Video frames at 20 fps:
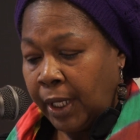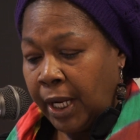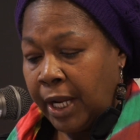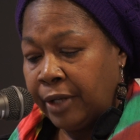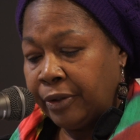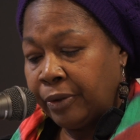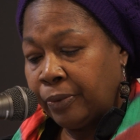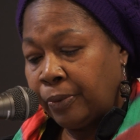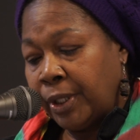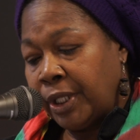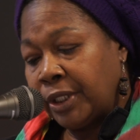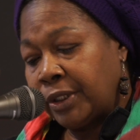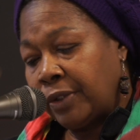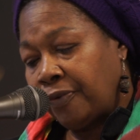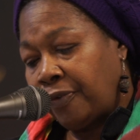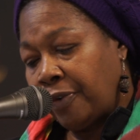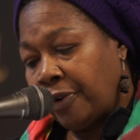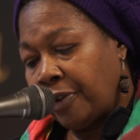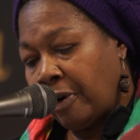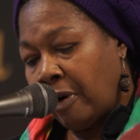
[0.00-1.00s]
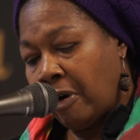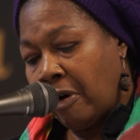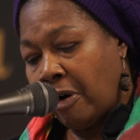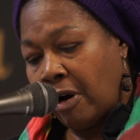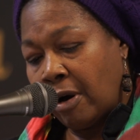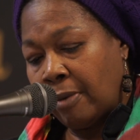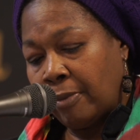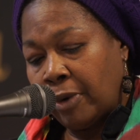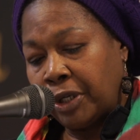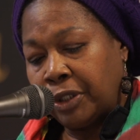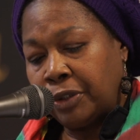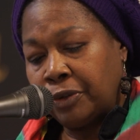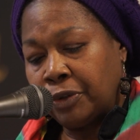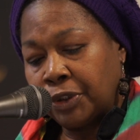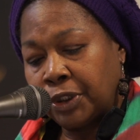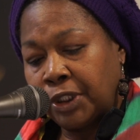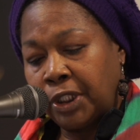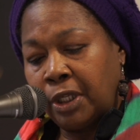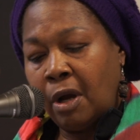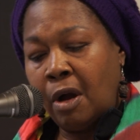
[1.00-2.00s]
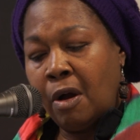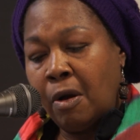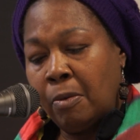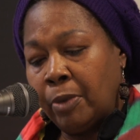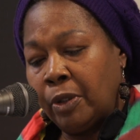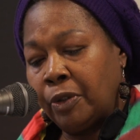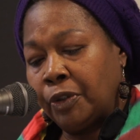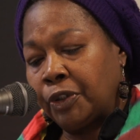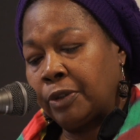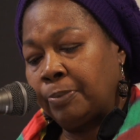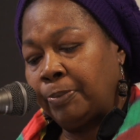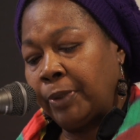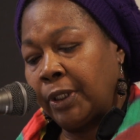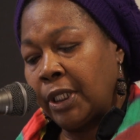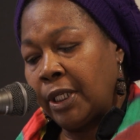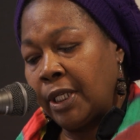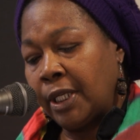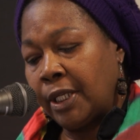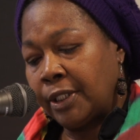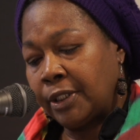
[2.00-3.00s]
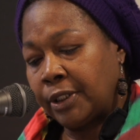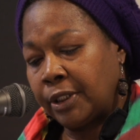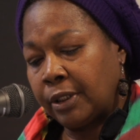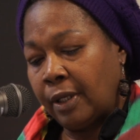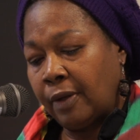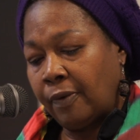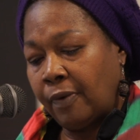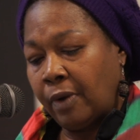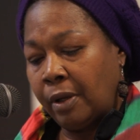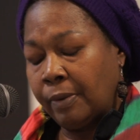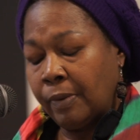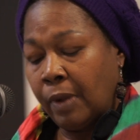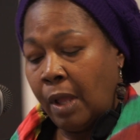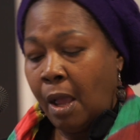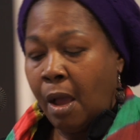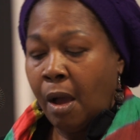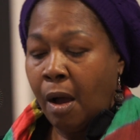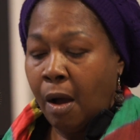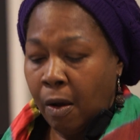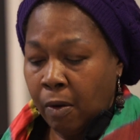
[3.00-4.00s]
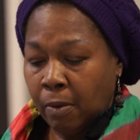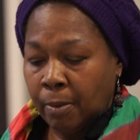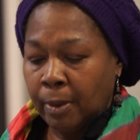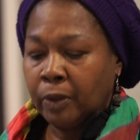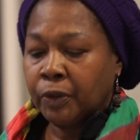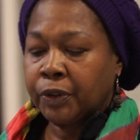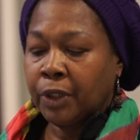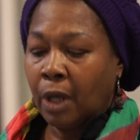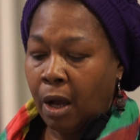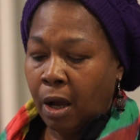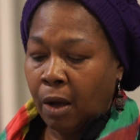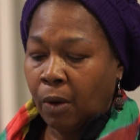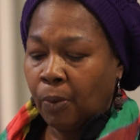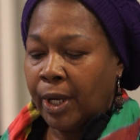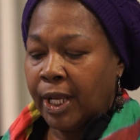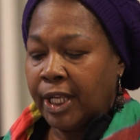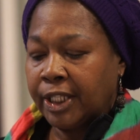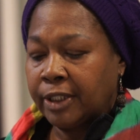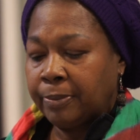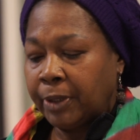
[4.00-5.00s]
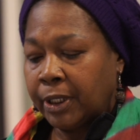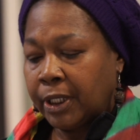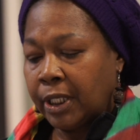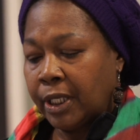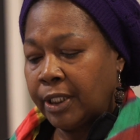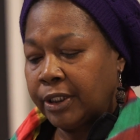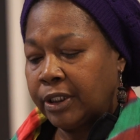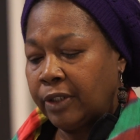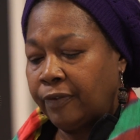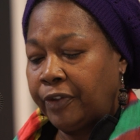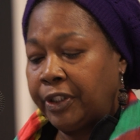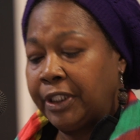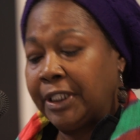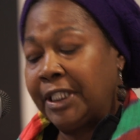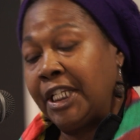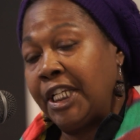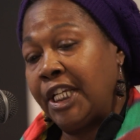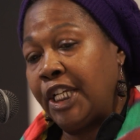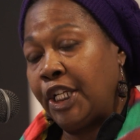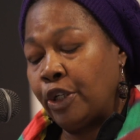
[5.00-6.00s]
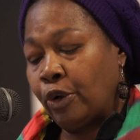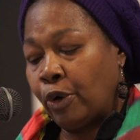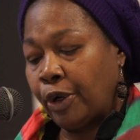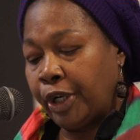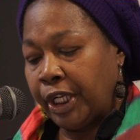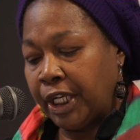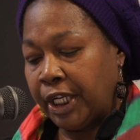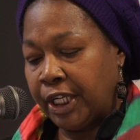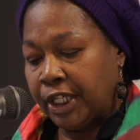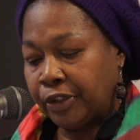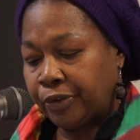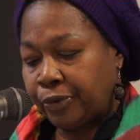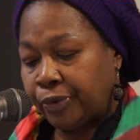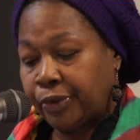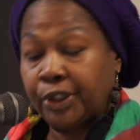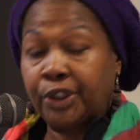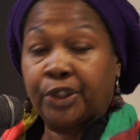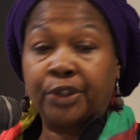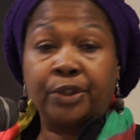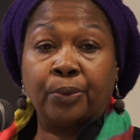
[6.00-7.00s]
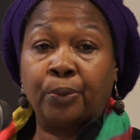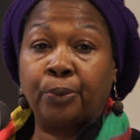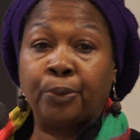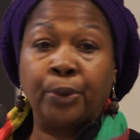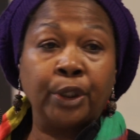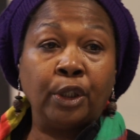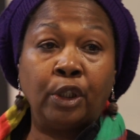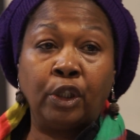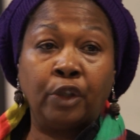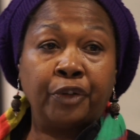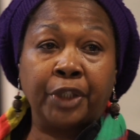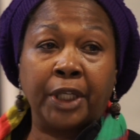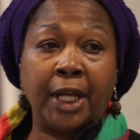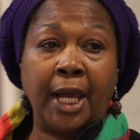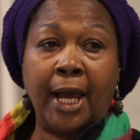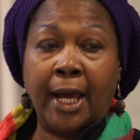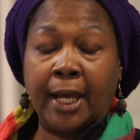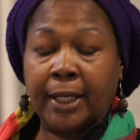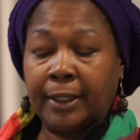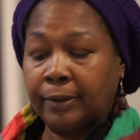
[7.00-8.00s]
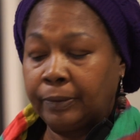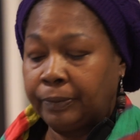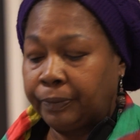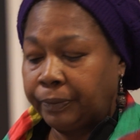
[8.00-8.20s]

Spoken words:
And the reason for the harm are usually almost always because of a need or interest, real or not.